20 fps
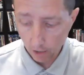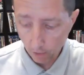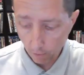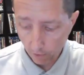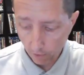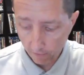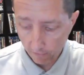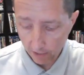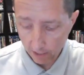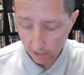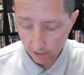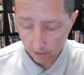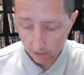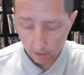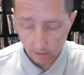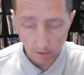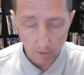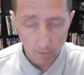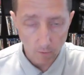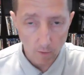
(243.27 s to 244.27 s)
one of his
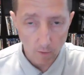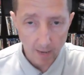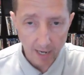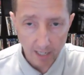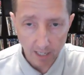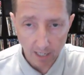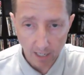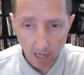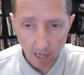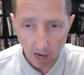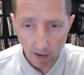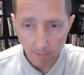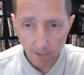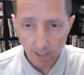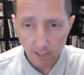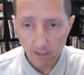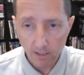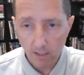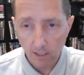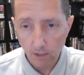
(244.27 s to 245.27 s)
romantic
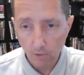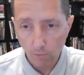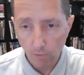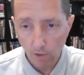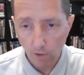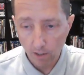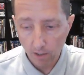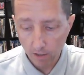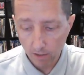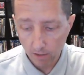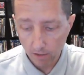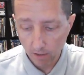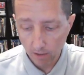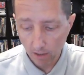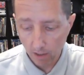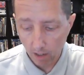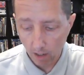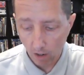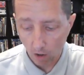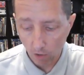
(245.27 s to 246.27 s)
comedies, this one
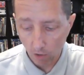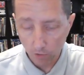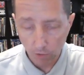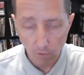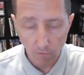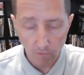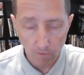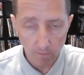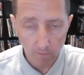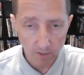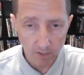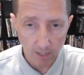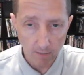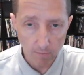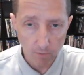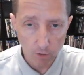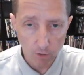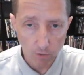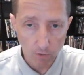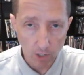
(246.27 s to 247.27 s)
also from the
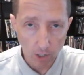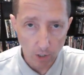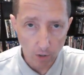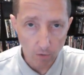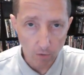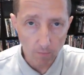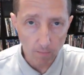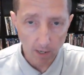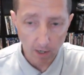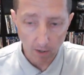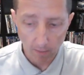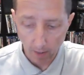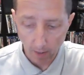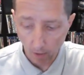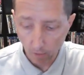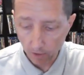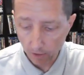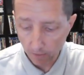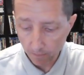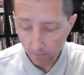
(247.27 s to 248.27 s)
same studio,
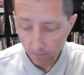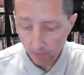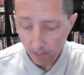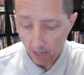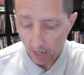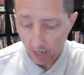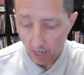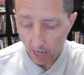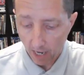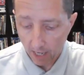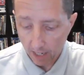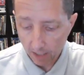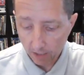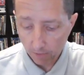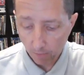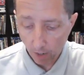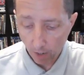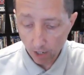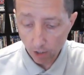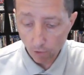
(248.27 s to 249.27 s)
Paramount. And it's a
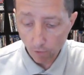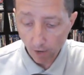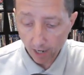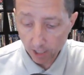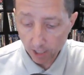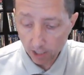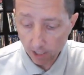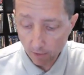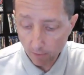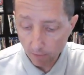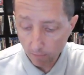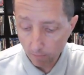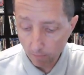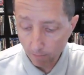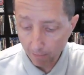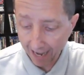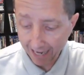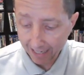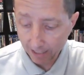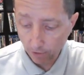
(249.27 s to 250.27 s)
brand new HD
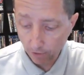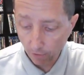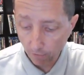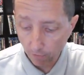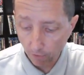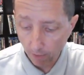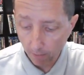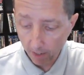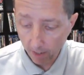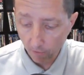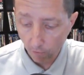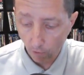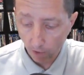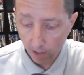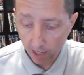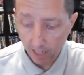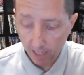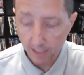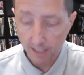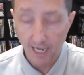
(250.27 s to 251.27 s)
master from a
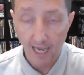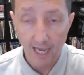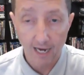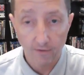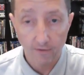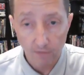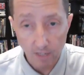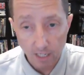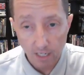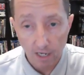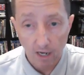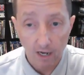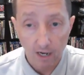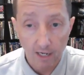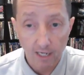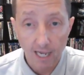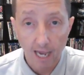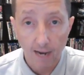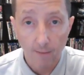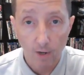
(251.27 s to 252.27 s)
4K scan of the
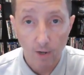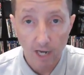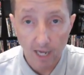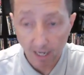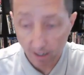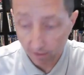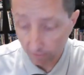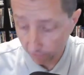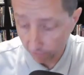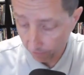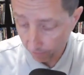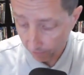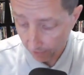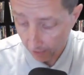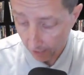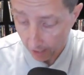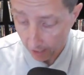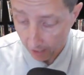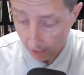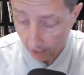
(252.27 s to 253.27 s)
camera negative.
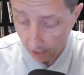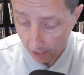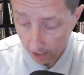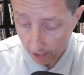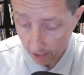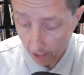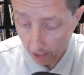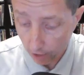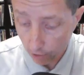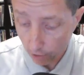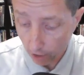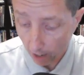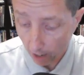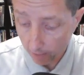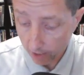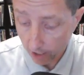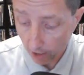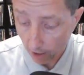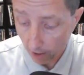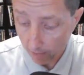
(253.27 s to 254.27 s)
You get a new
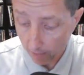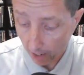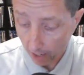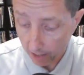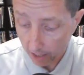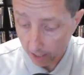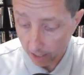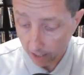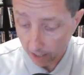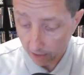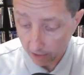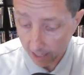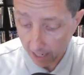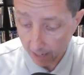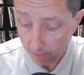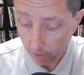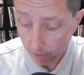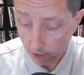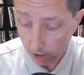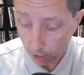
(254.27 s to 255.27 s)
commentary by the
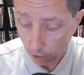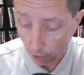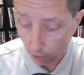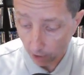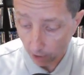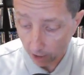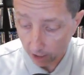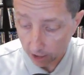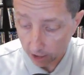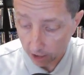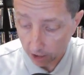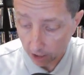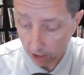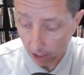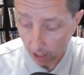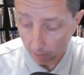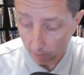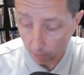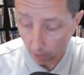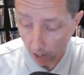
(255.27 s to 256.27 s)
entertainment journalists
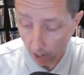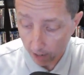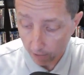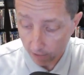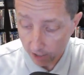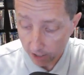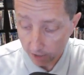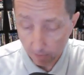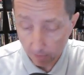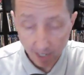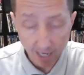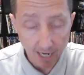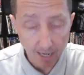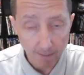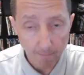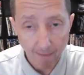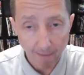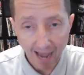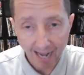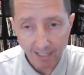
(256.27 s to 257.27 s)
Brian Reisman
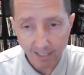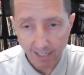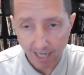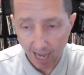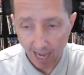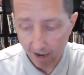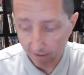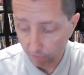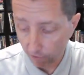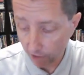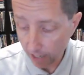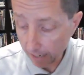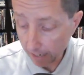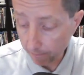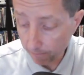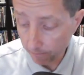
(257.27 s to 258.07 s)
and Max Every.